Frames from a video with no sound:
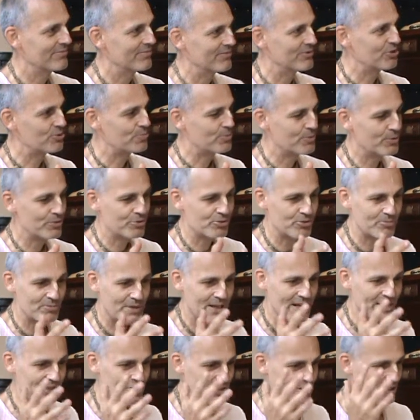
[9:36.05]
The spiritual
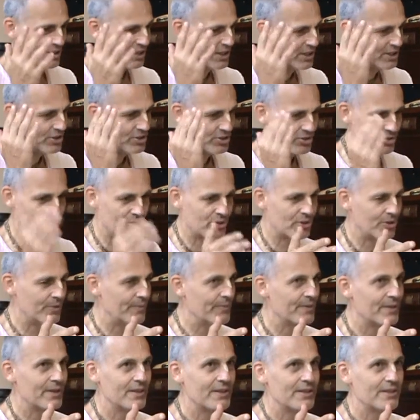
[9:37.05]
master, he's
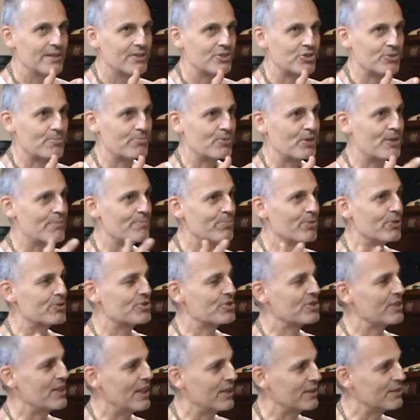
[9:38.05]
your Supreme
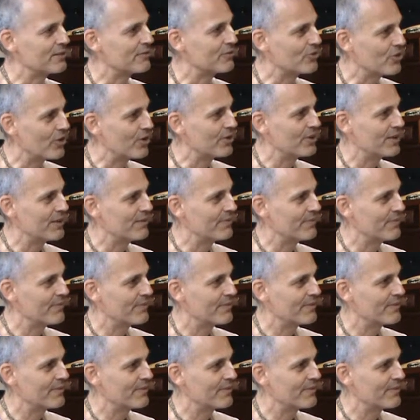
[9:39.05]
Personality of Godhead,